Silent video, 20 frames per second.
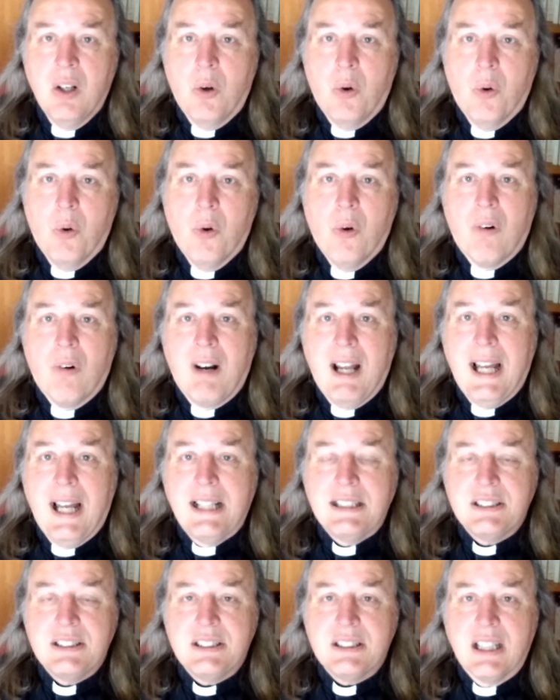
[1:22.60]
Or
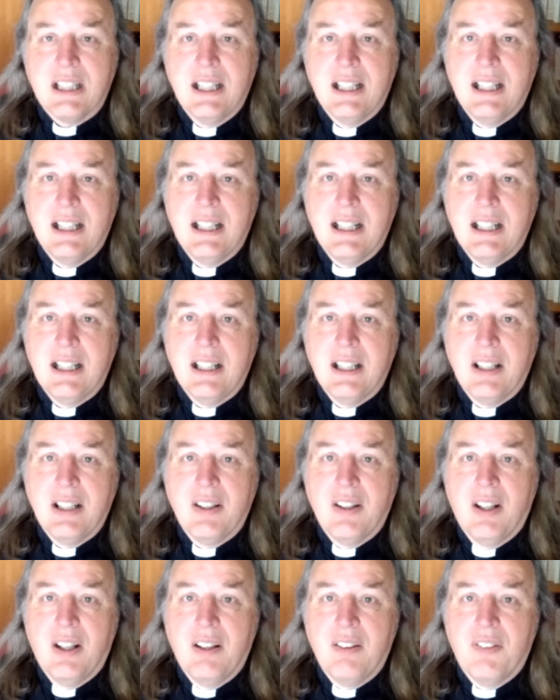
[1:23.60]
as I
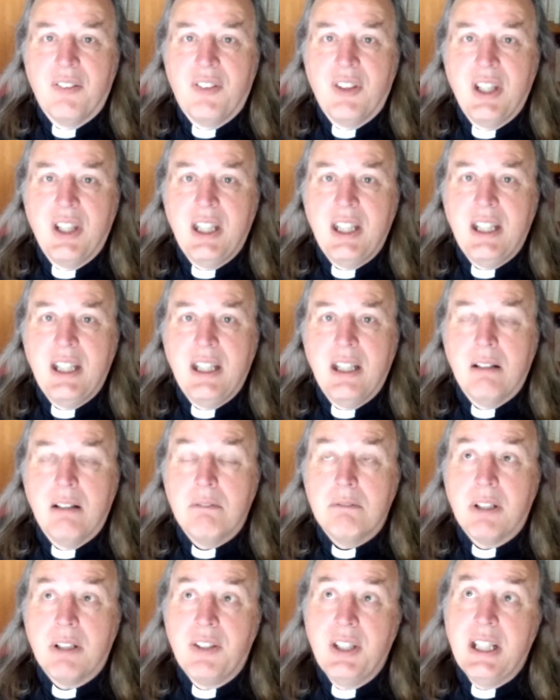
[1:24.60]

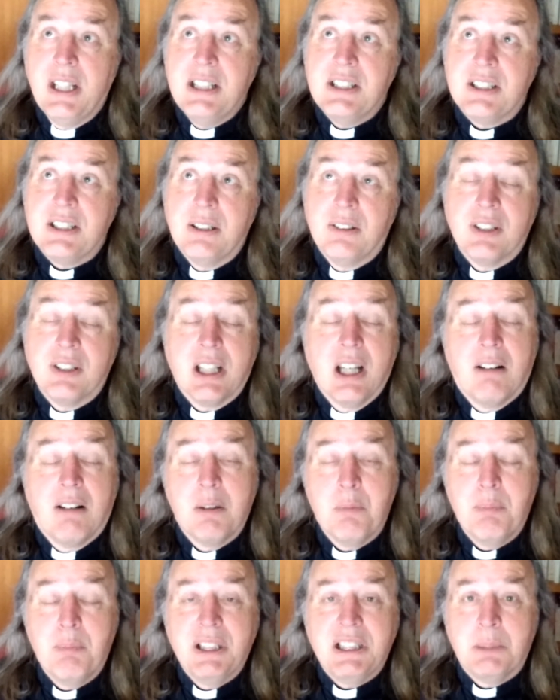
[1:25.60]
think he's still the
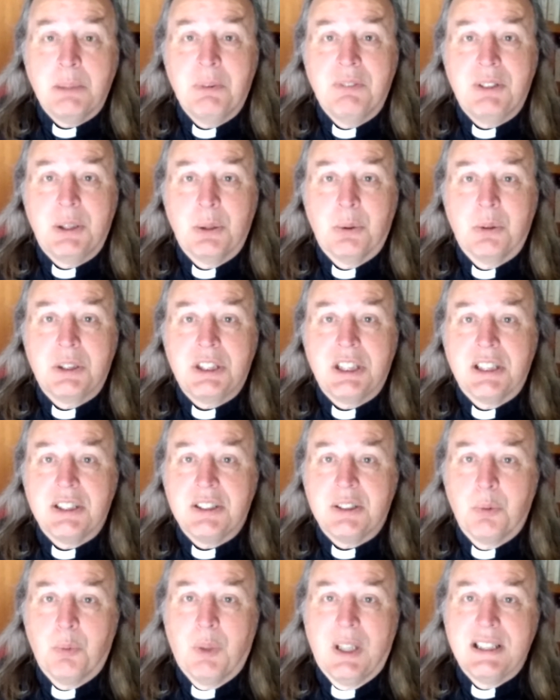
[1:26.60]
current Bishop of
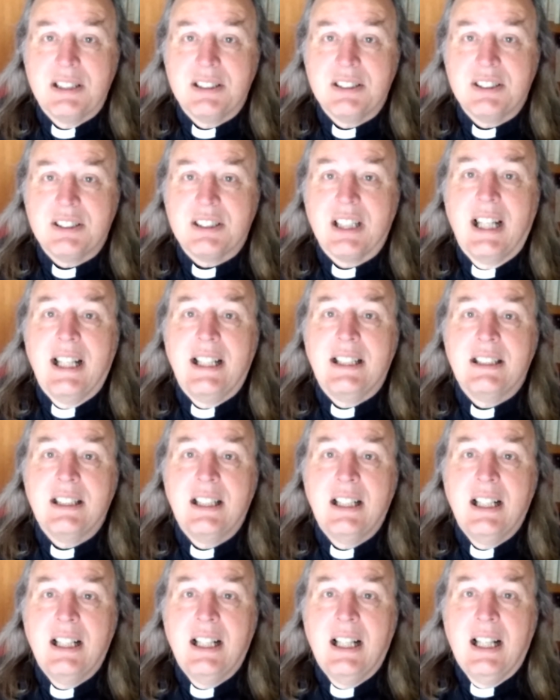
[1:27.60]
Dorchester once said,
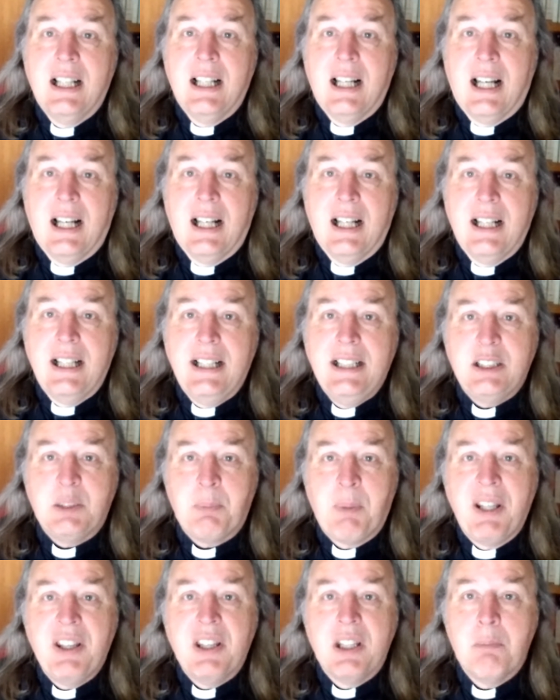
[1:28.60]
he
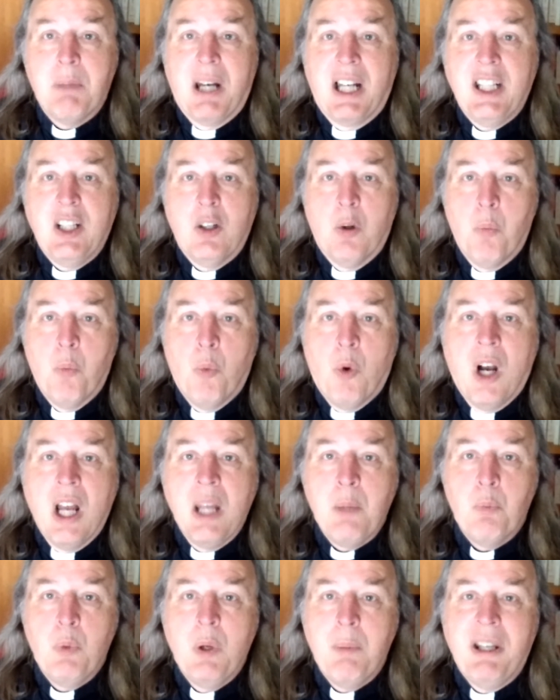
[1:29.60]
spent the money on
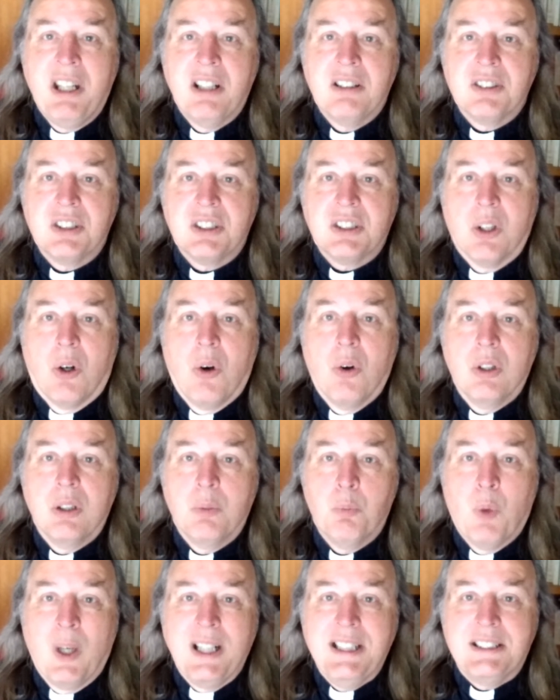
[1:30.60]
wine, women and song
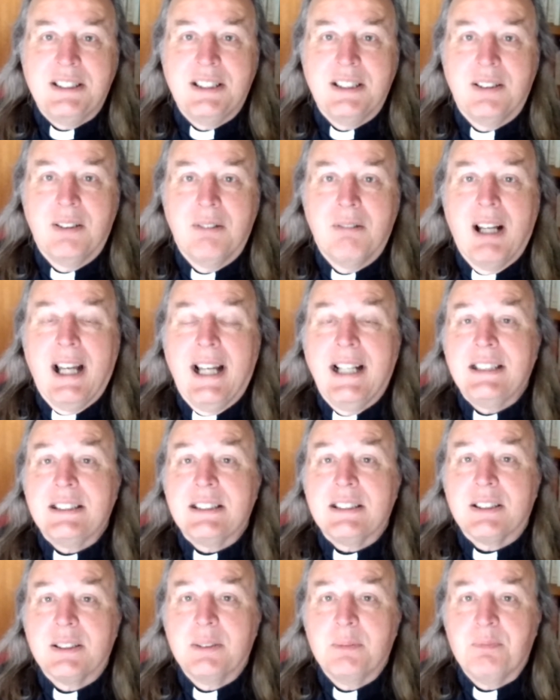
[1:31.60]
and wasted the
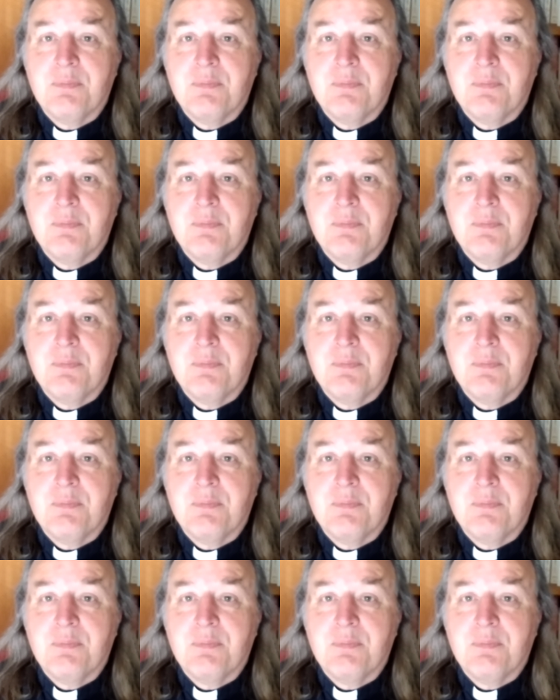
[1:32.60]
rest.